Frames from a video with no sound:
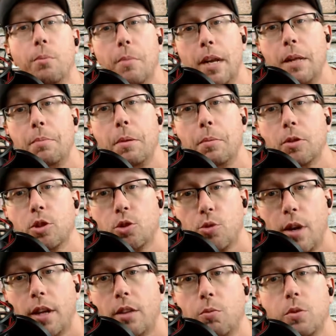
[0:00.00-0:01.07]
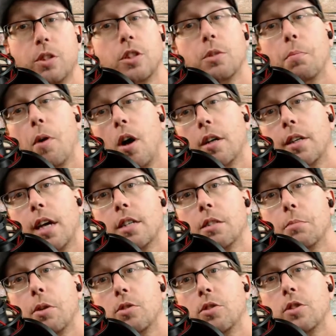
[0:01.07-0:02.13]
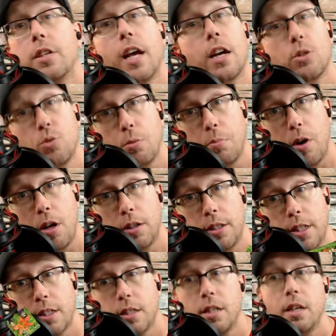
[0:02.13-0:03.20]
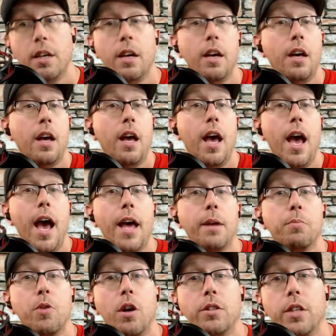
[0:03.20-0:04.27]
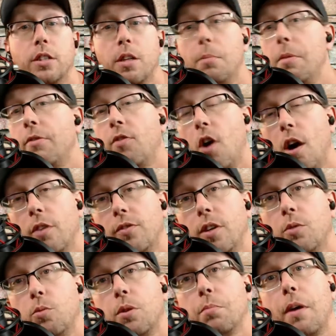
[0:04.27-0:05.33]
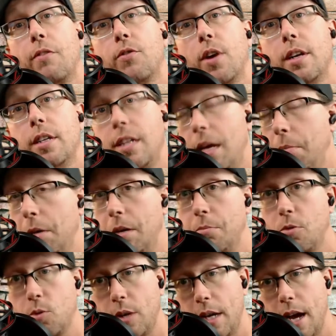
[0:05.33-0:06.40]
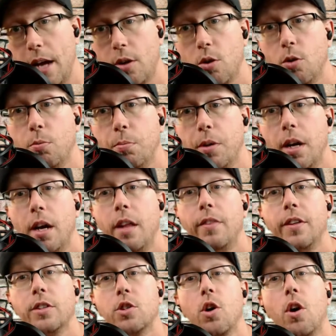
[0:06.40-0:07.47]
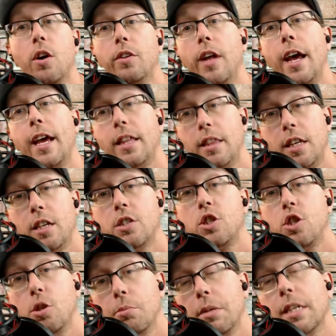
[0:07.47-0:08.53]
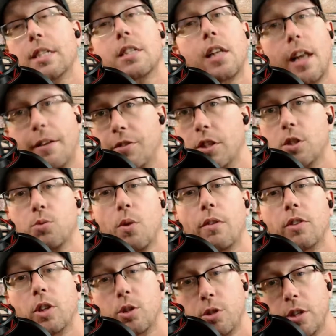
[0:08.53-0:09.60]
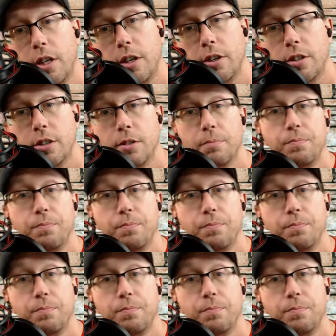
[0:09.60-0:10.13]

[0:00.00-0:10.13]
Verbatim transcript: Many People's Strength, which is a podcast about Saskatchewan politics, and a project I'm involved in with my friend Damien Marie AtHope that's called Atheist Humanist Leftist Revolutionaries.